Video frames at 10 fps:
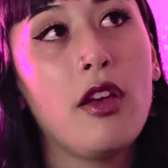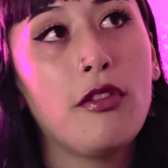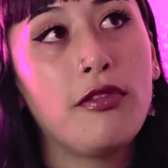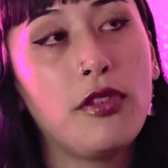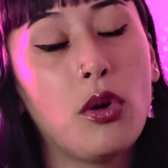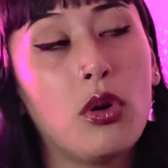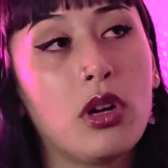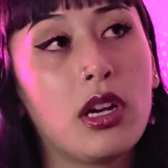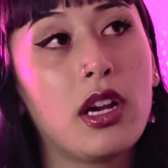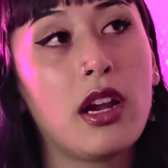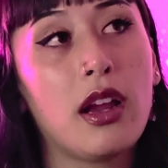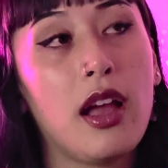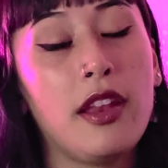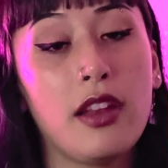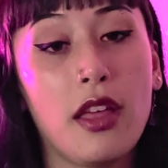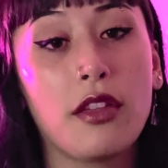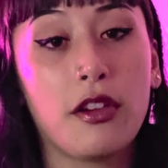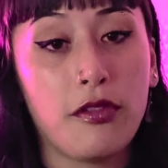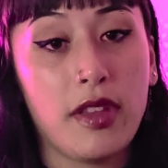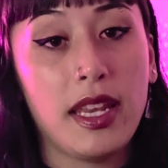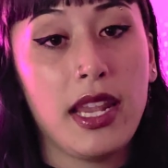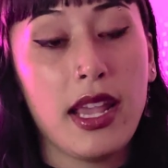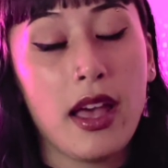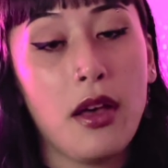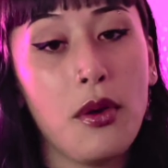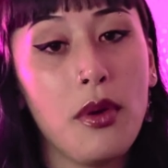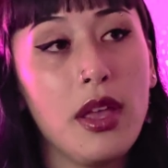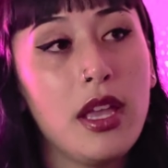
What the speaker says: for another video.